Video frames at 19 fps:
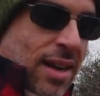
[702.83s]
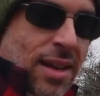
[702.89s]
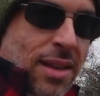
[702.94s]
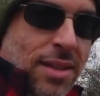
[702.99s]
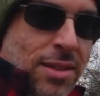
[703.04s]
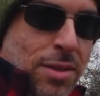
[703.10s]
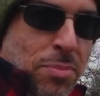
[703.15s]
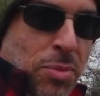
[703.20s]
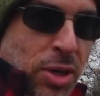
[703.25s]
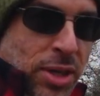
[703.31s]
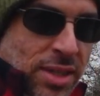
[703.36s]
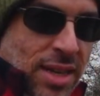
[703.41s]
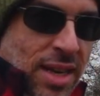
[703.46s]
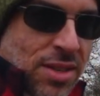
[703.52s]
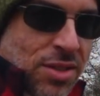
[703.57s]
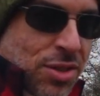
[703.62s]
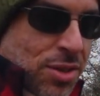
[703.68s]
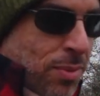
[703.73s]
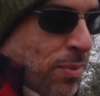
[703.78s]
spring
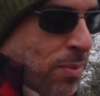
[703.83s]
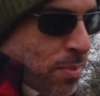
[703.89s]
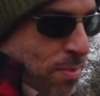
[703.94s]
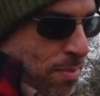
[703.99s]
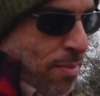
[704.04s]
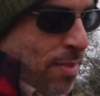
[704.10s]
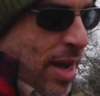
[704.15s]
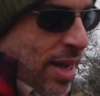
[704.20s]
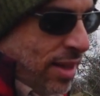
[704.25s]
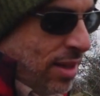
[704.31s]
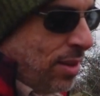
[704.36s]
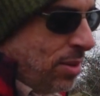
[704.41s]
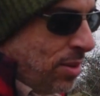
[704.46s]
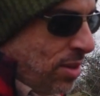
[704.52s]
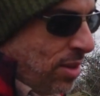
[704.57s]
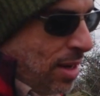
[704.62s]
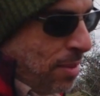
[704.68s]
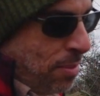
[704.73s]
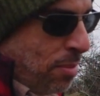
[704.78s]
tension might
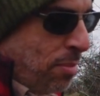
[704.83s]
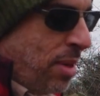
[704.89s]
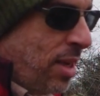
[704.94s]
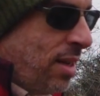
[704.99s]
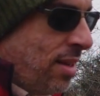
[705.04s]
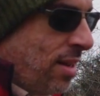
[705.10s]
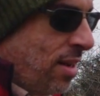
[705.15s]
loosen up a bit